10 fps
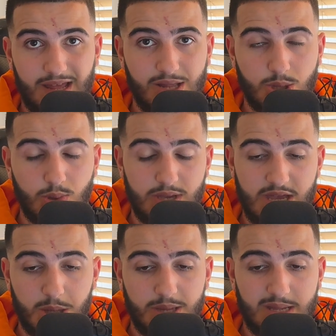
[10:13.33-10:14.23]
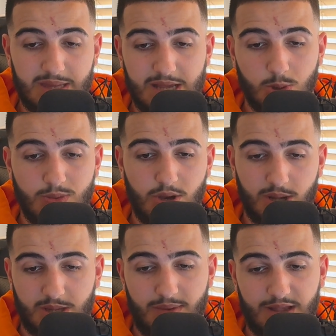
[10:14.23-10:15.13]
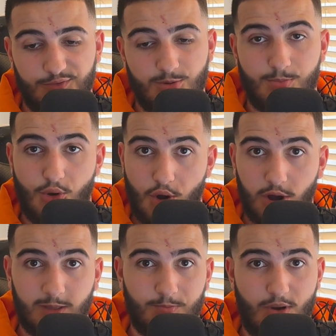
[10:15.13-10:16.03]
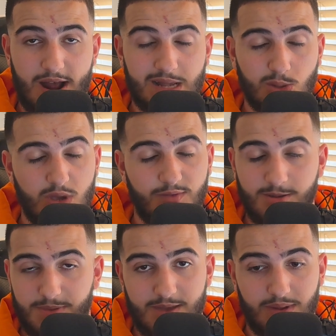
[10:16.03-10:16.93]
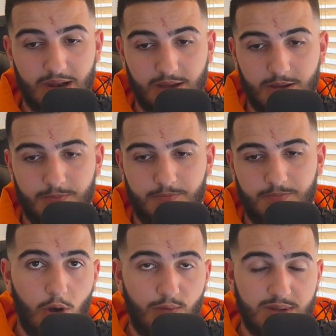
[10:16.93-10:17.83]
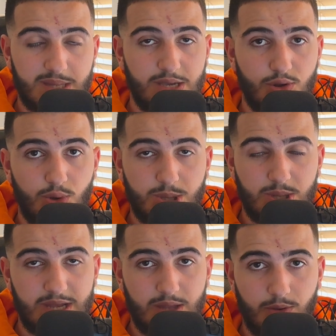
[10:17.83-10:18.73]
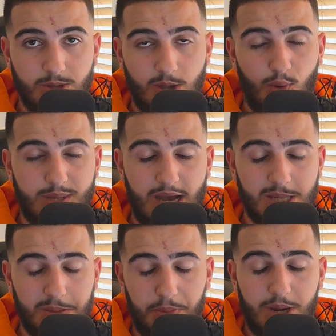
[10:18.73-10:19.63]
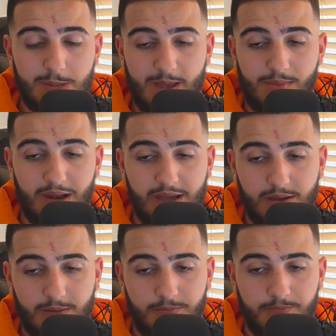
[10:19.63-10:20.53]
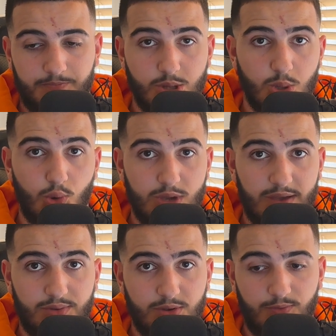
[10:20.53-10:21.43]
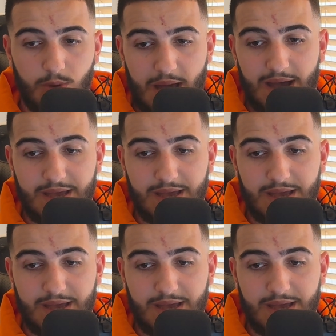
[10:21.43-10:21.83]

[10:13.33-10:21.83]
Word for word: in. So each of these things will be customized from the product, the price, or even the payment link. Obviously, you'd also need someone to actually put this payment link. So all you have to do for that